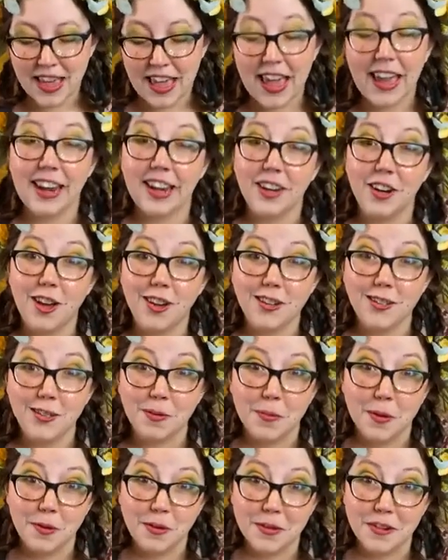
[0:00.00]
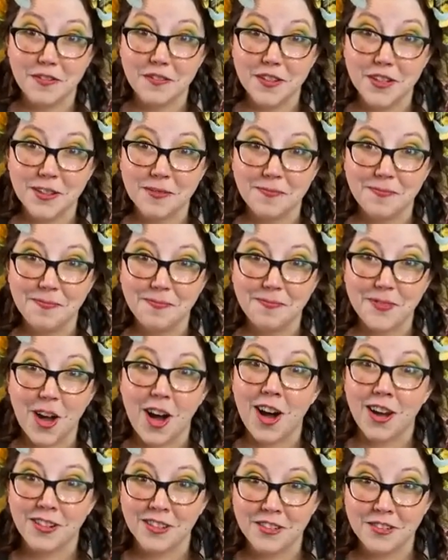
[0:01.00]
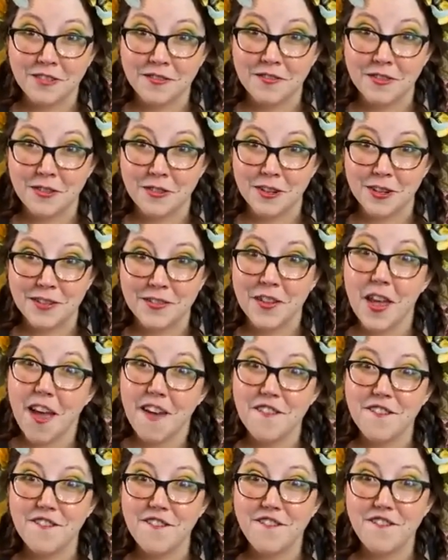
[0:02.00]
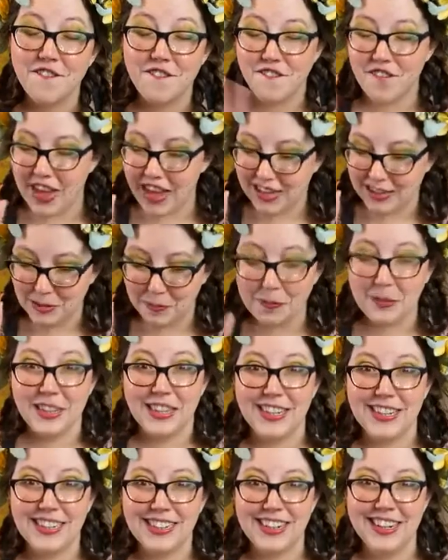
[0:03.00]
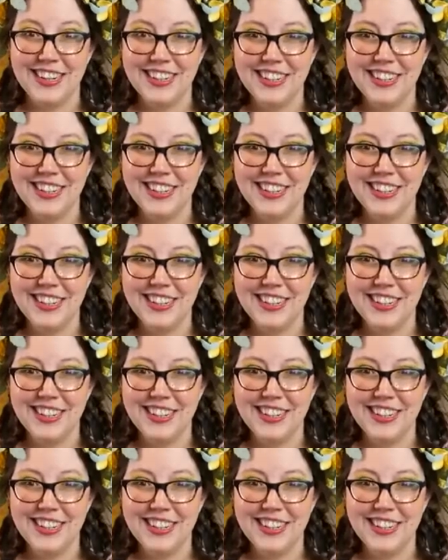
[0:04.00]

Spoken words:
And I knocked us both over onto the floor, face plant.